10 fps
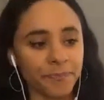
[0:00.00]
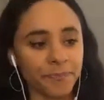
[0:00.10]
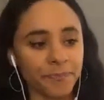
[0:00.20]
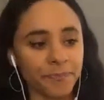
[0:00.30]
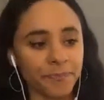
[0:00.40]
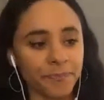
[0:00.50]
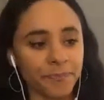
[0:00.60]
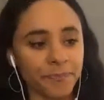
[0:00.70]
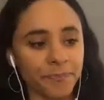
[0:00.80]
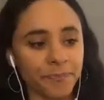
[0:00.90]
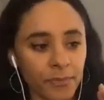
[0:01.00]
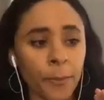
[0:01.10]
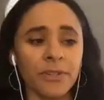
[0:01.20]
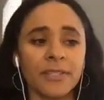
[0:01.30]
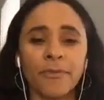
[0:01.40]
our personal lives
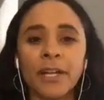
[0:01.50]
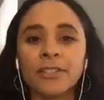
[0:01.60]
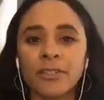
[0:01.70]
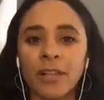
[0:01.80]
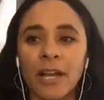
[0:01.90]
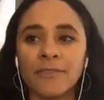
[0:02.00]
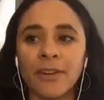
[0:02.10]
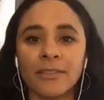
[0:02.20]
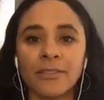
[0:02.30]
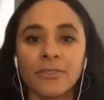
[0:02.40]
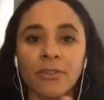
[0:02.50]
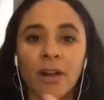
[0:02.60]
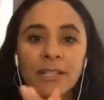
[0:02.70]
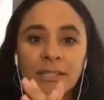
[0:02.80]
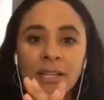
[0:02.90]
and our professional lives are at this cross